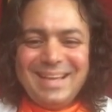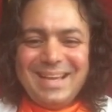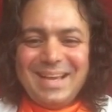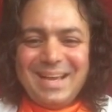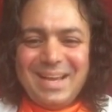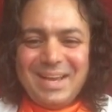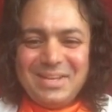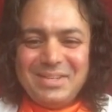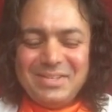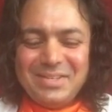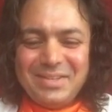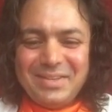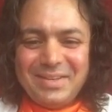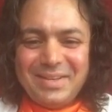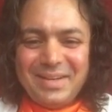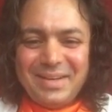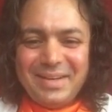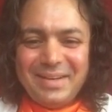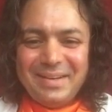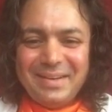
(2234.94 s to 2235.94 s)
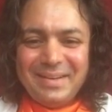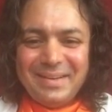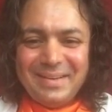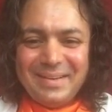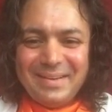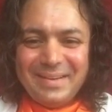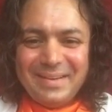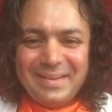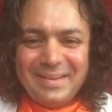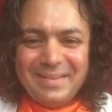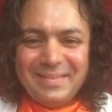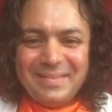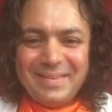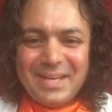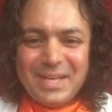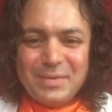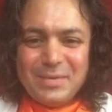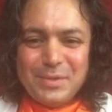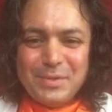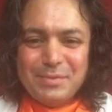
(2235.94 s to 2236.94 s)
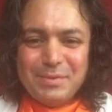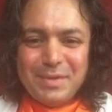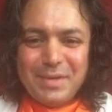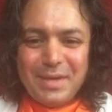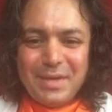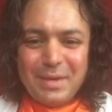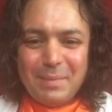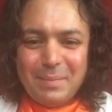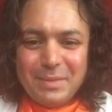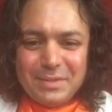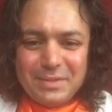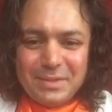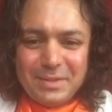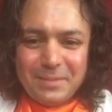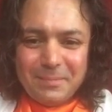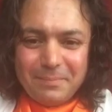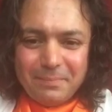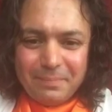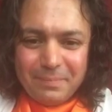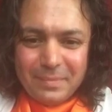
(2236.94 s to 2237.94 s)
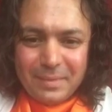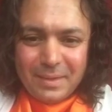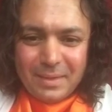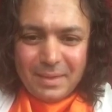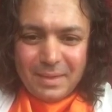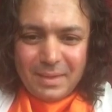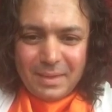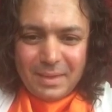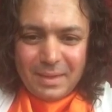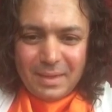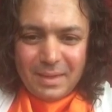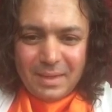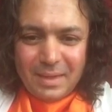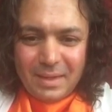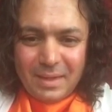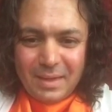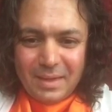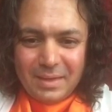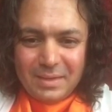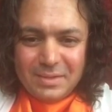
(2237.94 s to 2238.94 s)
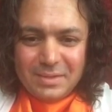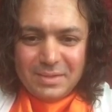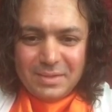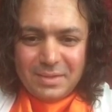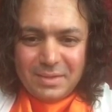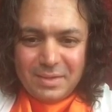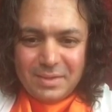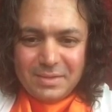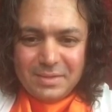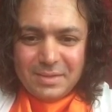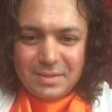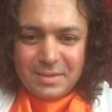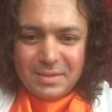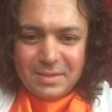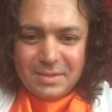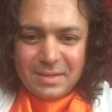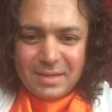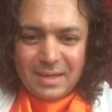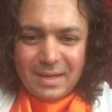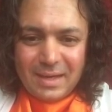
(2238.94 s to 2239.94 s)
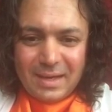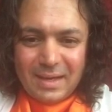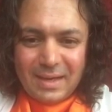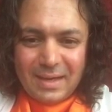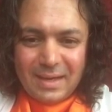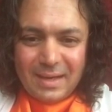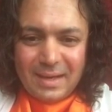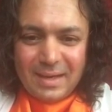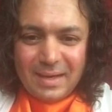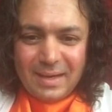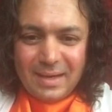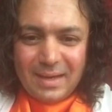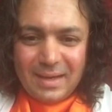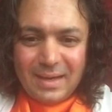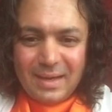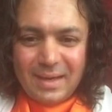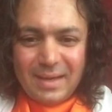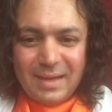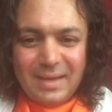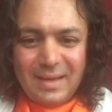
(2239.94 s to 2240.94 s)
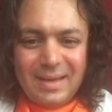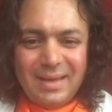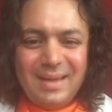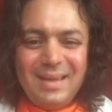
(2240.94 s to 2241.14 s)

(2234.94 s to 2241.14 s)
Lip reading: Hi, Sarah. Thanks for joining. Namaste. And Sarah says hi.